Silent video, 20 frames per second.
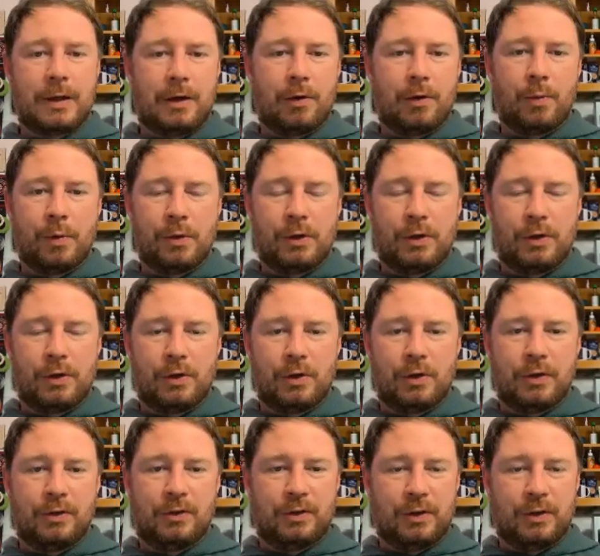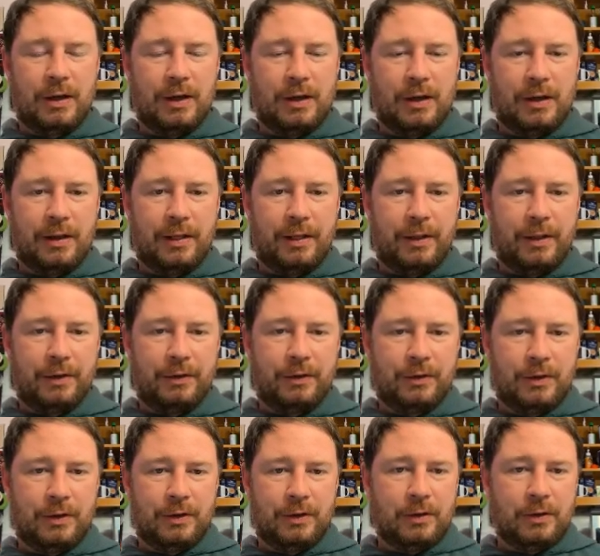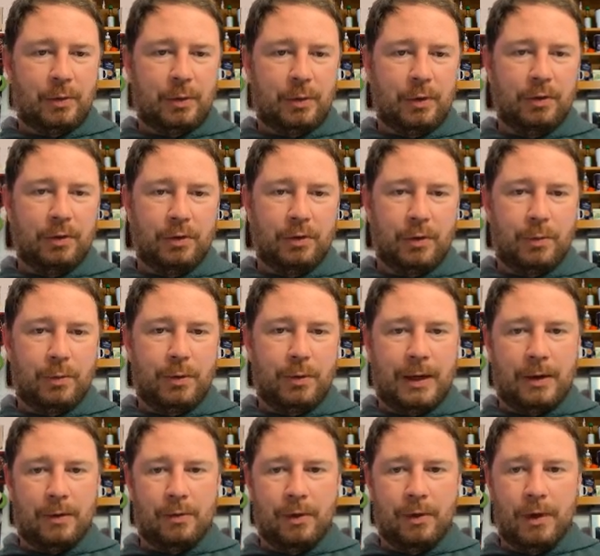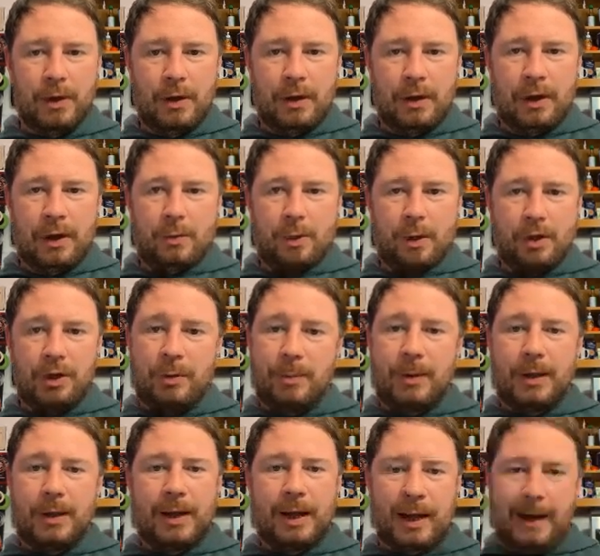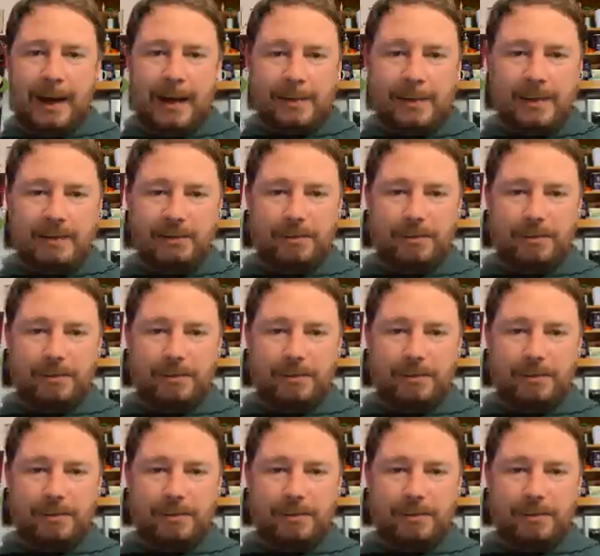I don't want you to just sit and listen or zone out. I want you to be an active